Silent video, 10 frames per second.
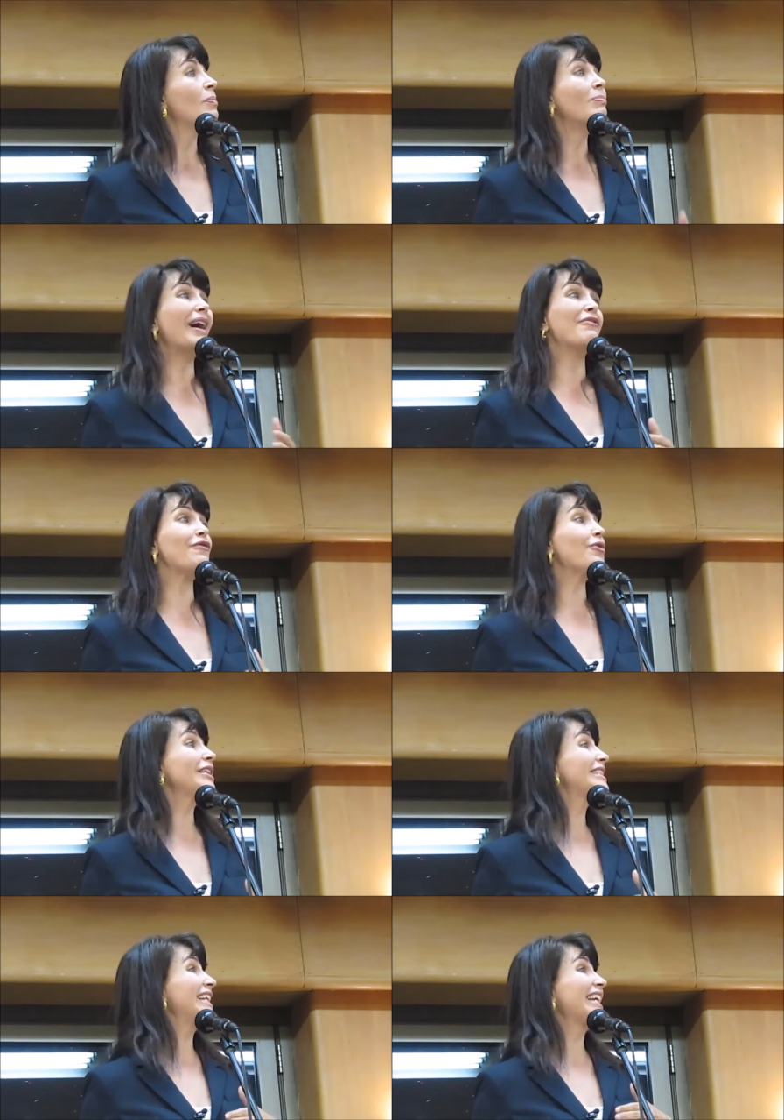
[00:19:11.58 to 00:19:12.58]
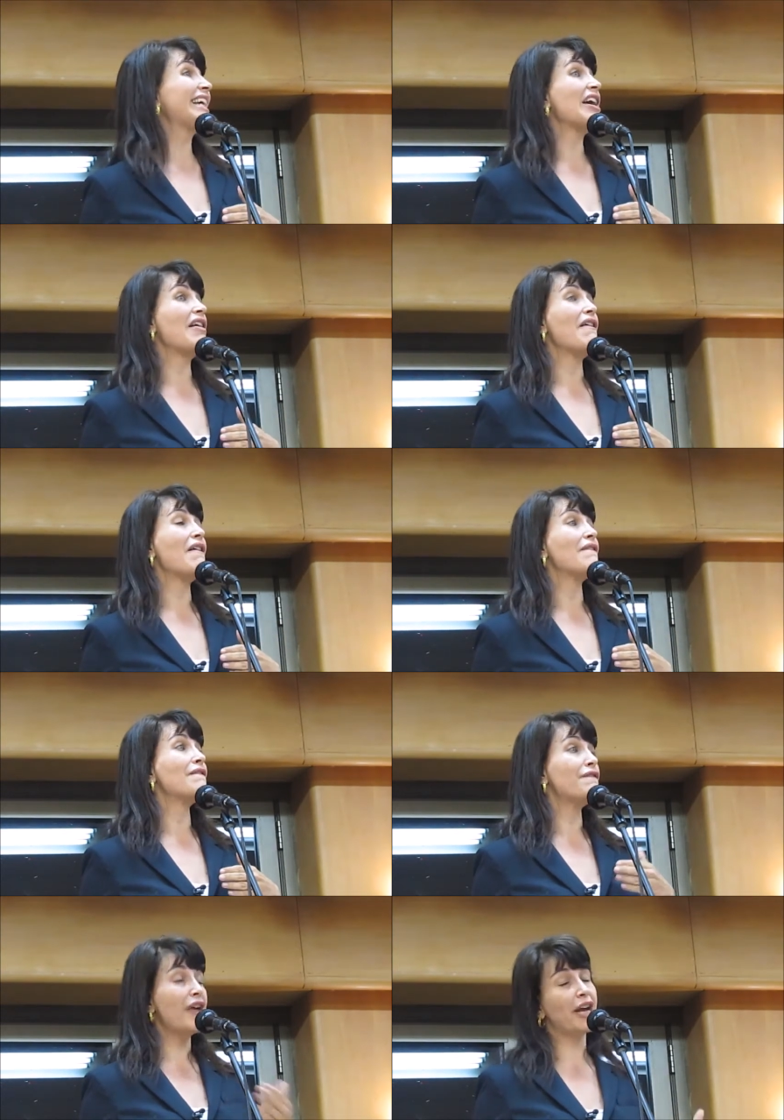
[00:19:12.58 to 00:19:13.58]
by voicing
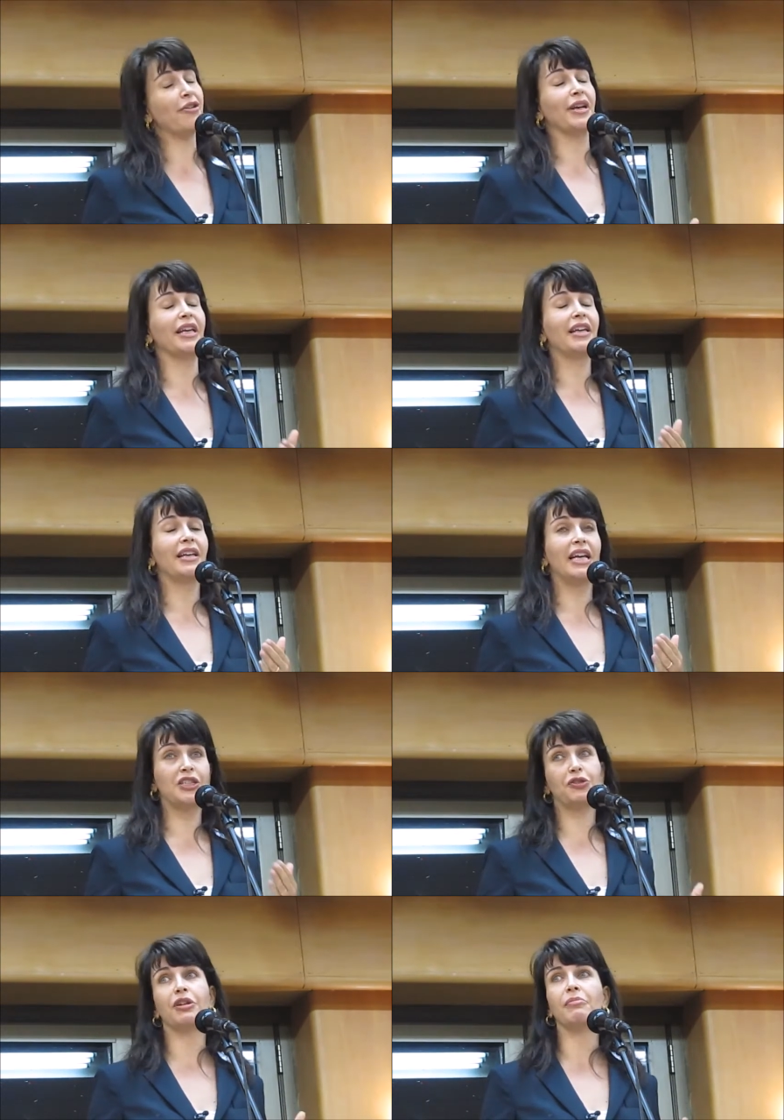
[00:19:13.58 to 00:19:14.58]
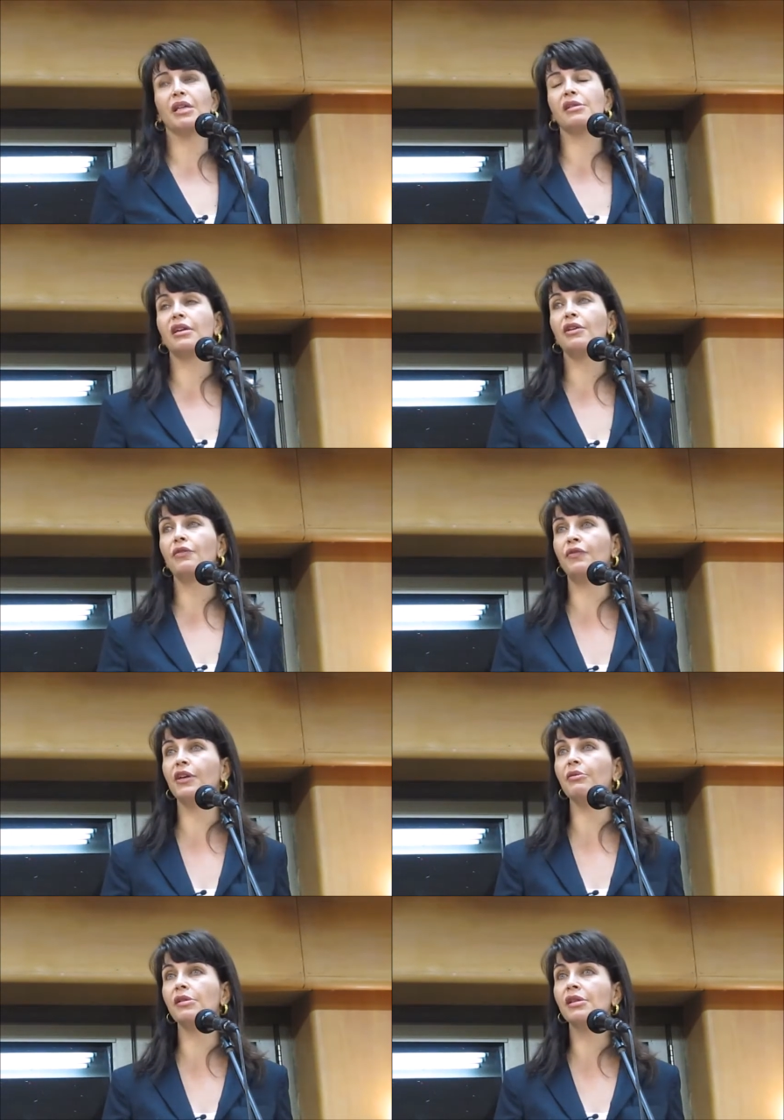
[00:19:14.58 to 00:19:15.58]
their extremist
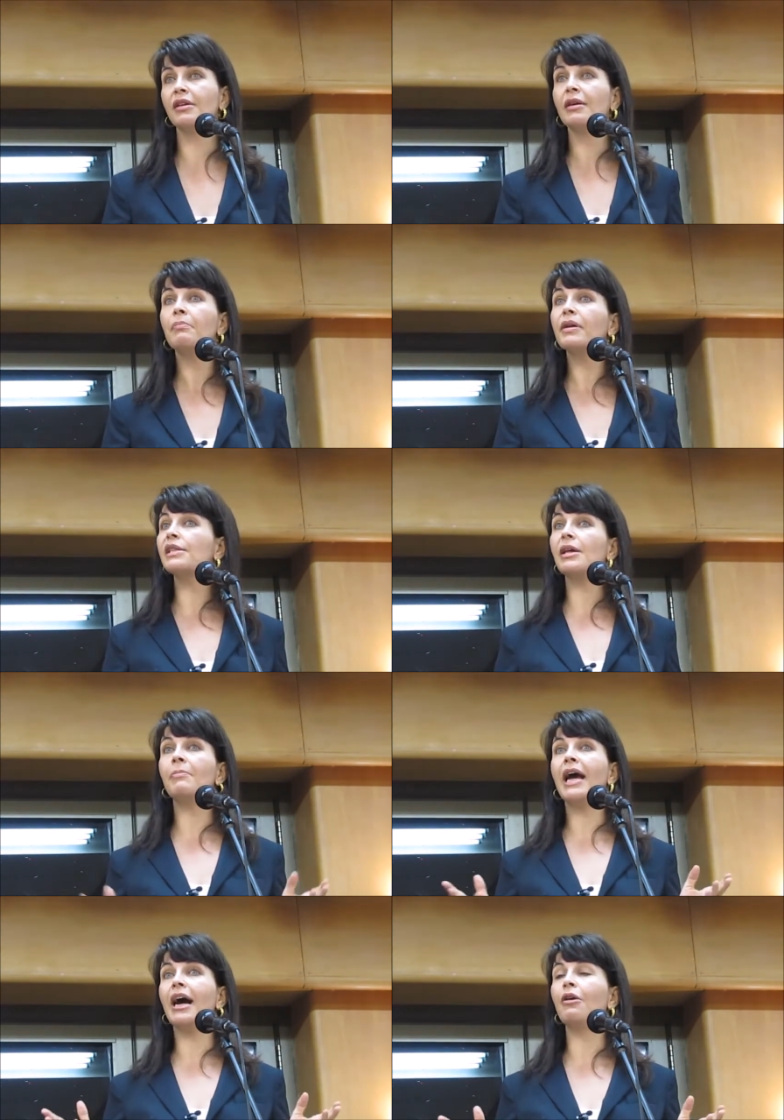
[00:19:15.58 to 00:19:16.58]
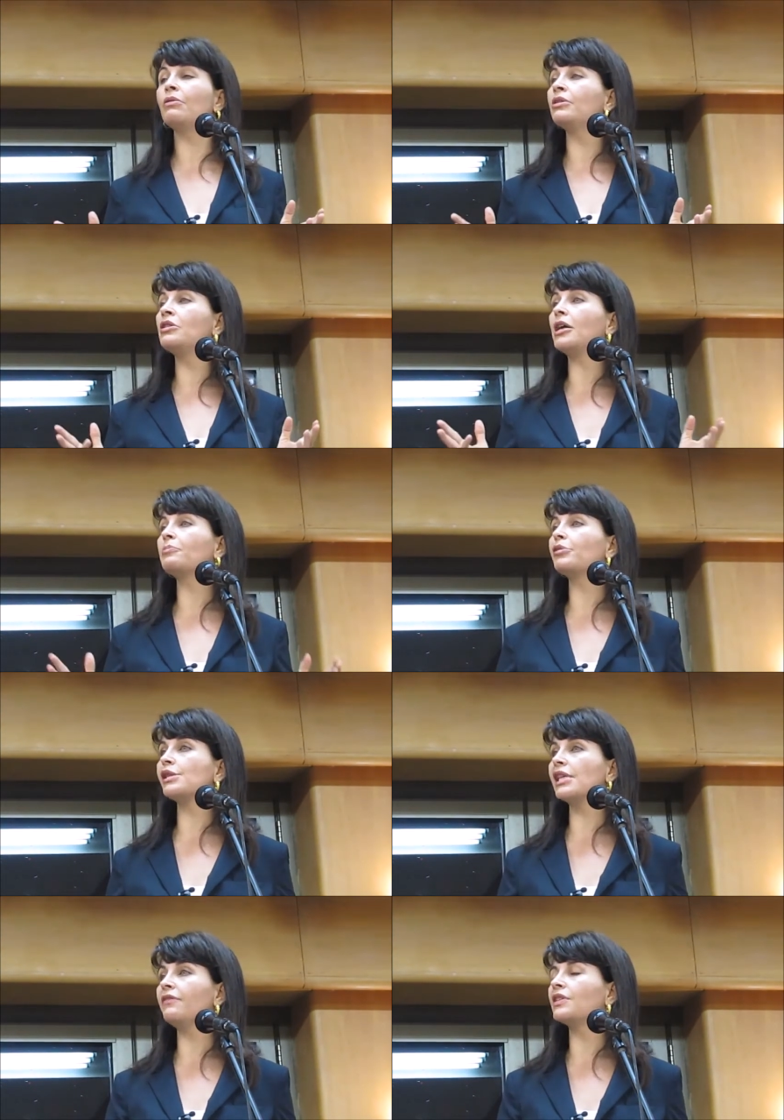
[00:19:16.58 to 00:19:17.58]
views, but somehow not
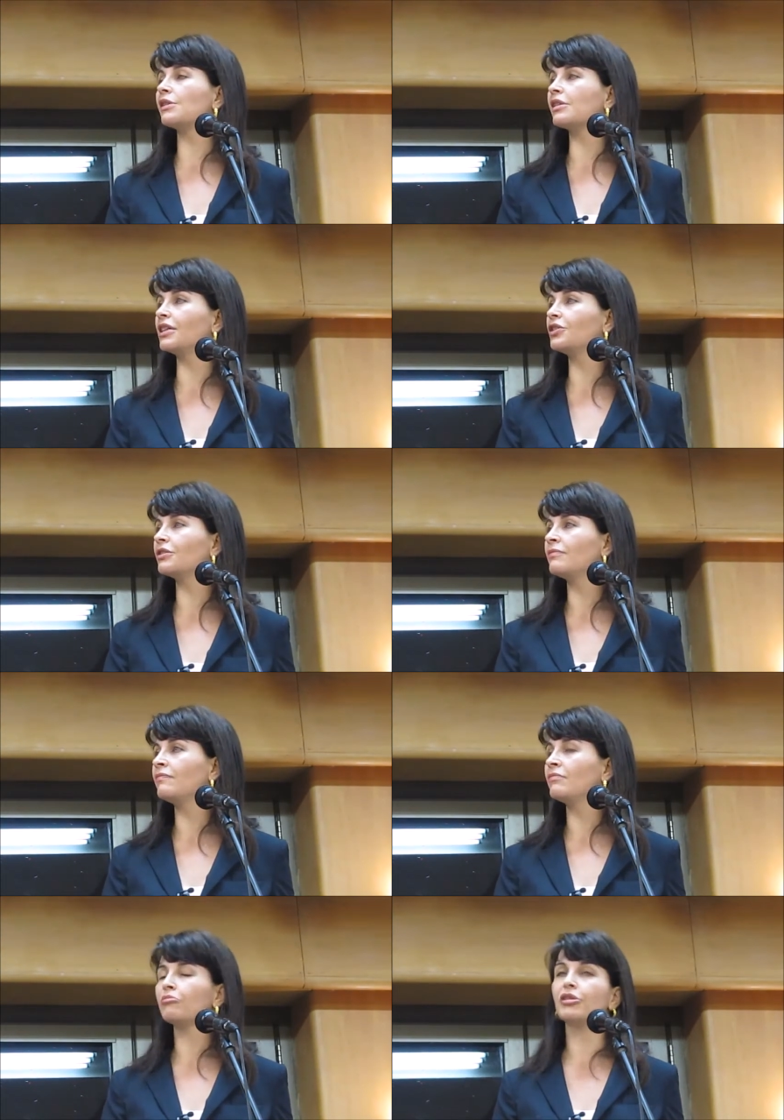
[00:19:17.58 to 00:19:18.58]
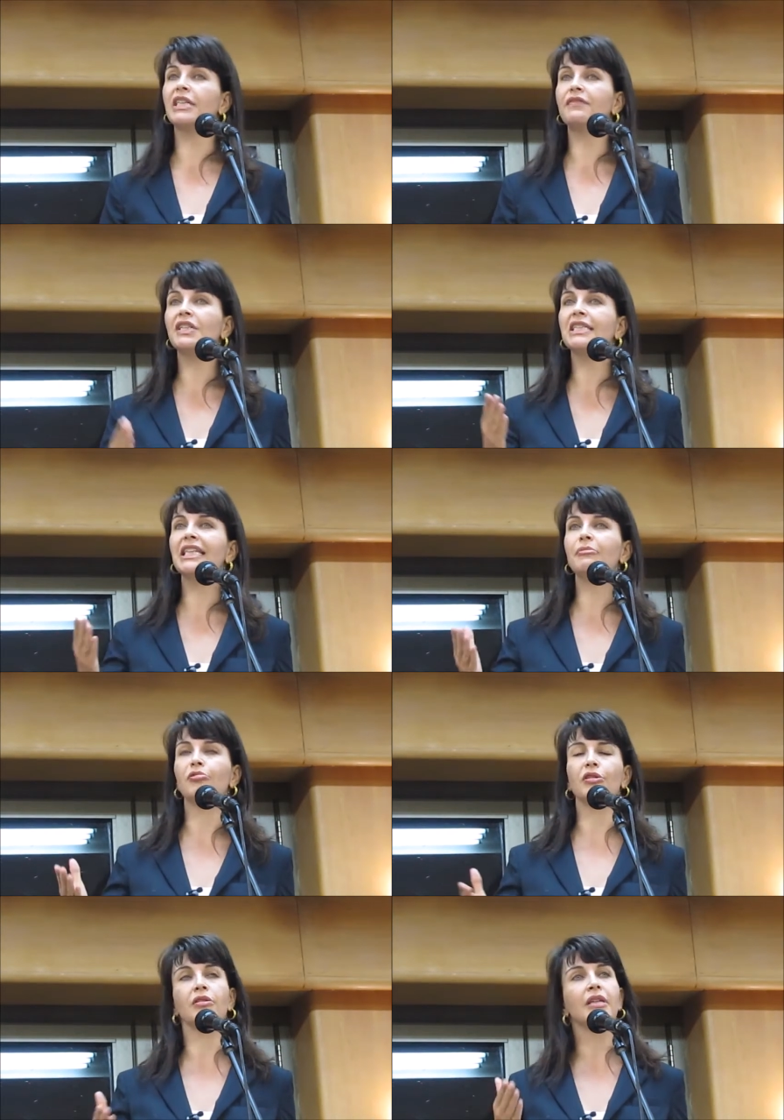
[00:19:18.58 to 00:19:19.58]
perceived as such, perceived as
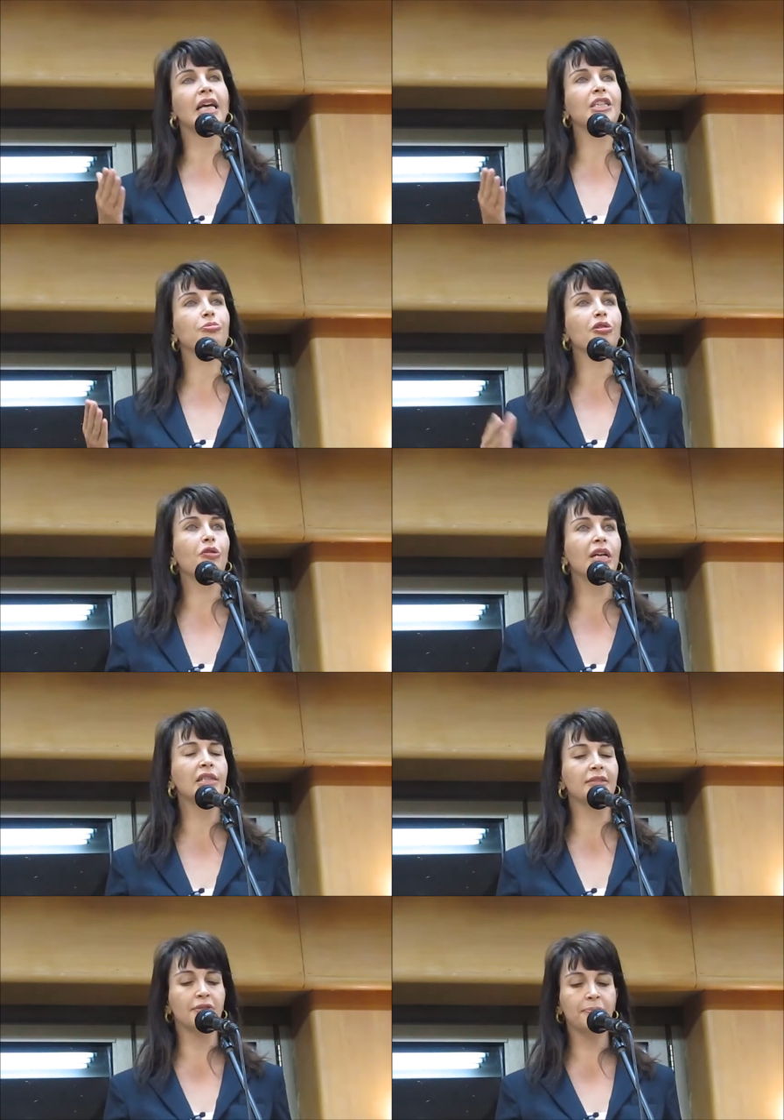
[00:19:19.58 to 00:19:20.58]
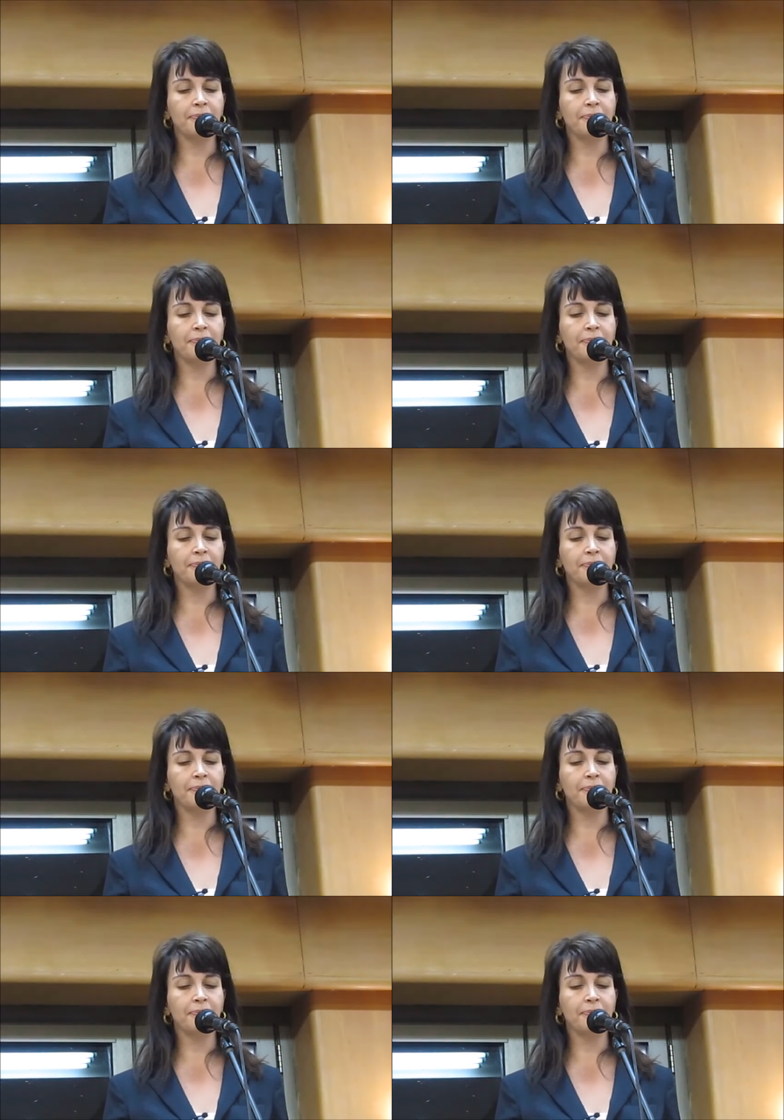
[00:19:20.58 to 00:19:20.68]
liberal, as progressive.